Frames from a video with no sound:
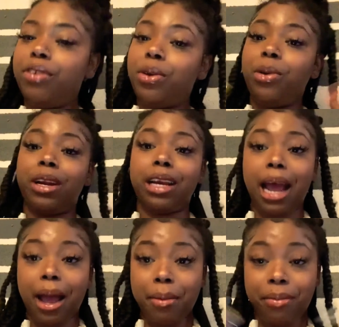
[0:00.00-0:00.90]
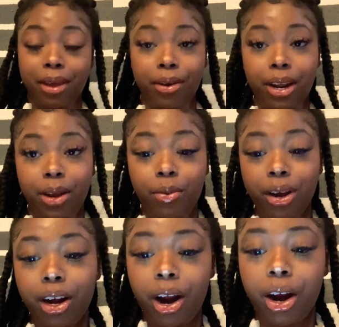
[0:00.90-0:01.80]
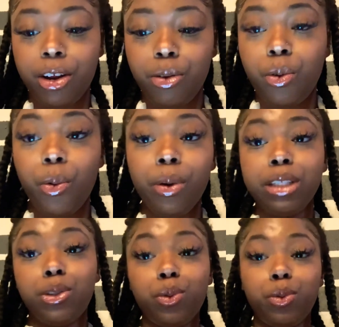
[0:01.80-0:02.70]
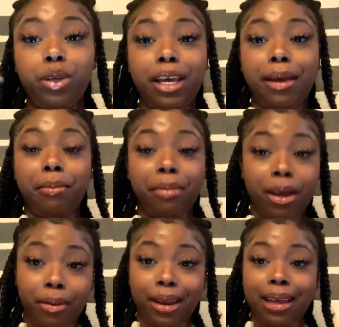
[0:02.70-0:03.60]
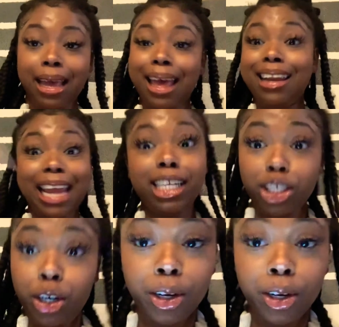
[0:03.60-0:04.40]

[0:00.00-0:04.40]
you are not married, when are you going to get married? Next year.